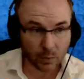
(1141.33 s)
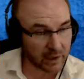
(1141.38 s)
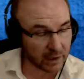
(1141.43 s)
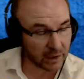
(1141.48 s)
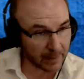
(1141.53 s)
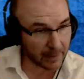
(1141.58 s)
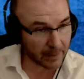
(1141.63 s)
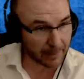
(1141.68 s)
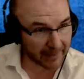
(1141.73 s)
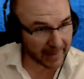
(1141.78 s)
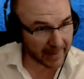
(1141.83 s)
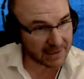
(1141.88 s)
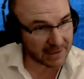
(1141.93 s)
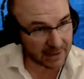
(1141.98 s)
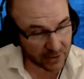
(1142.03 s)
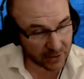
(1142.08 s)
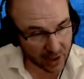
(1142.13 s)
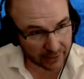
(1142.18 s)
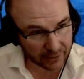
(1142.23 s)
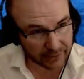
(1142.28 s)
what an
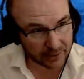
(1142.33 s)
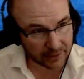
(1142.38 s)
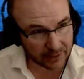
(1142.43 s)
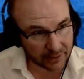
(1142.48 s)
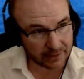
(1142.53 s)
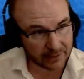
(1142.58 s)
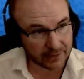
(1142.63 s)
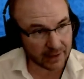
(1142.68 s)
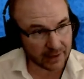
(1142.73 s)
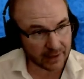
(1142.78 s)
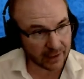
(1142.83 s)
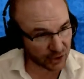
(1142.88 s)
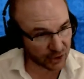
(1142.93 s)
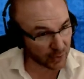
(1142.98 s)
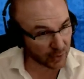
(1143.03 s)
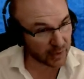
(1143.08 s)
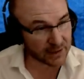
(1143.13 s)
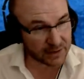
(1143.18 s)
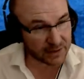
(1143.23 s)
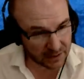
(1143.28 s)
amazing author, that he
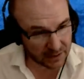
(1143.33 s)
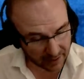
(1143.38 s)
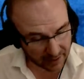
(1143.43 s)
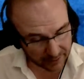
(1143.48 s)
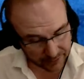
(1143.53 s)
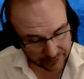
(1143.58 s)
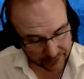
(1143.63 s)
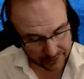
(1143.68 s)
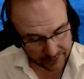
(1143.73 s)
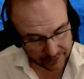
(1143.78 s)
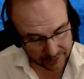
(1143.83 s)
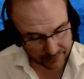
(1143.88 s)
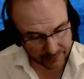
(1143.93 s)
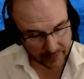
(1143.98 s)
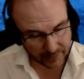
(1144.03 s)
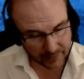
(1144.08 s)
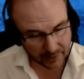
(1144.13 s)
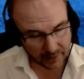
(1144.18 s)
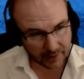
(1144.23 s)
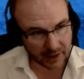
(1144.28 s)
knew his stuff.
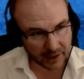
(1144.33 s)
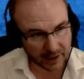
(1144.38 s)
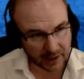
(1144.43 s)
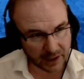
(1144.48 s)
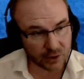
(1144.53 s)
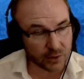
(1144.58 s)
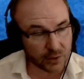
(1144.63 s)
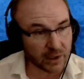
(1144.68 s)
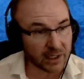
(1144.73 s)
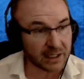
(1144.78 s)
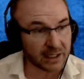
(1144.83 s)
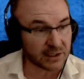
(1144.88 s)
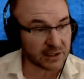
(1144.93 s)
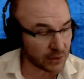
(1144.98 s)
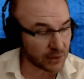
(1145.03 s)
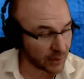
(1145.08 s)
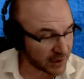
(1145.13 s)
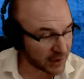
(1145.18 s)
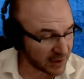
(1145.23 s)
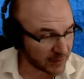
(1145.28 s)
He knew his
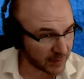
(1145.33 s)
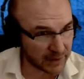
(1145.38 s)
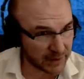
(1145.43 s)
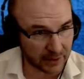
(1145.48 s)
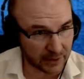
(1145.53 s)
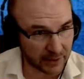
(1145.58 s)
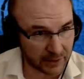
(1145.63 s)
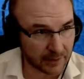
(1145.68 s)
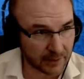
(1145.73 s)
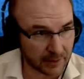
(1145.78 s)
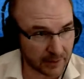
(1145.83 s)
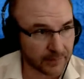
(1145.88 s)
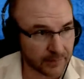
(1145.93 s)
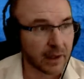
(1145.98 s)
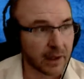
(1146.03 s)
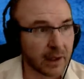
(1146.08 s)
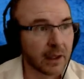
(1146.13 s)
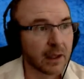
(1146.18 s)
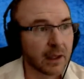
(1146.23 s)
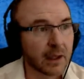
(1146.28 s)
source material.
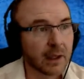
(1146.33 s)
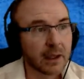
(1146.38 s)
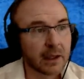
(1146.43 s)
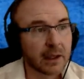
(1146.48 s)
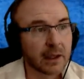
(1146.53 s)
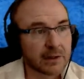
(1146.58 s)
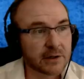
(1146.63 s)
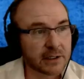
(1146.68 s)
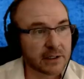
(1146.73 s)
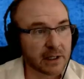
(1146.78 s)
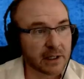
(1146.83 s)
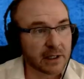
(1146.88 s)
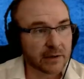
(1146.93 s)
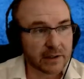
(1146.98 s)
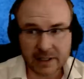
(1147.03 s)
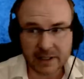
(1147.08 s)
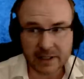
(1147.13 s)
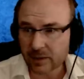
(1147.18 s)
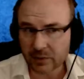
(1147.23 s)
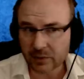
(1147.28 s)
Here's another
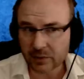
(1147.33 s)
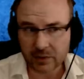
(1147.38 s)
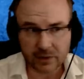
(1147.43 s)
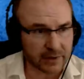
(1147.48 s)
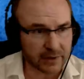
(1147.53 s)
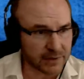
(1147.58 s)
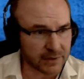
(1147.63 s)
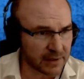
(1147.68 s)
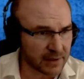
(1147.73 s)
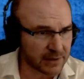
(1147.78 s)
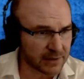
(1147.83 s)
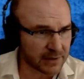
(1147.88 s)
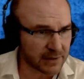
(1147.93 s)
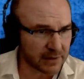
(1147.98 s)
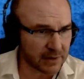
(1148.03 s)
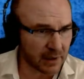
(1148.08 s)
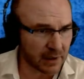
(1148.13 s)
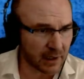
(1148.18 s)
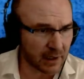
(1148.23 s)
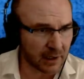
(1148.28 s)
example. This
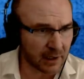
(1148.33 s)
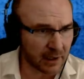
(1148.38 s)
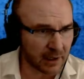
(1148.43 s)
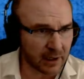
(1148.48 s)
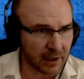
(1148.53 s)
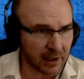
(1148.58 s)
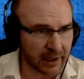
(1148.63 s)
is, uh,